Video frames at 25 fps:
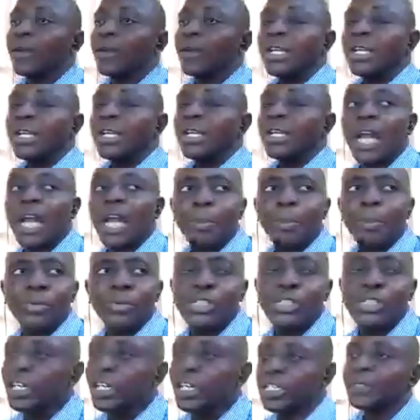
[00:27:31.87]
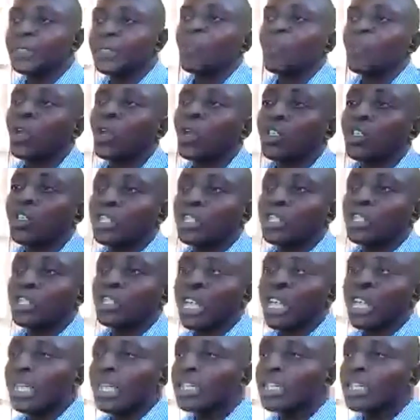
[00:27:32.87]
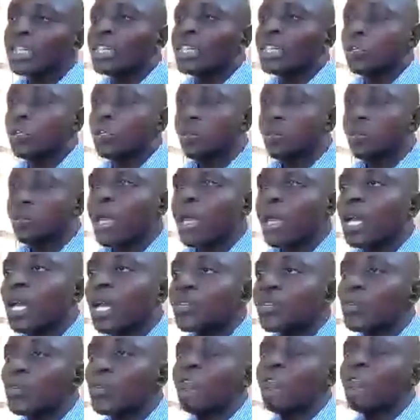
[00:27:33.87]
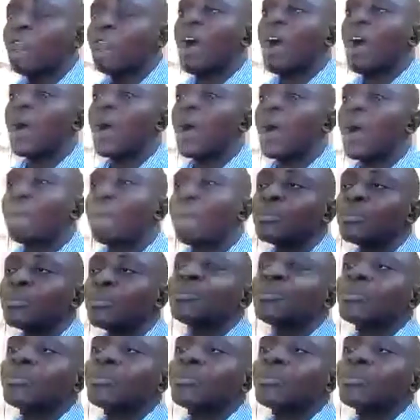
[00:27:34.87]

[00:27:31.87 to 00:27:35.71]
I really appreciate the attention you paid so far.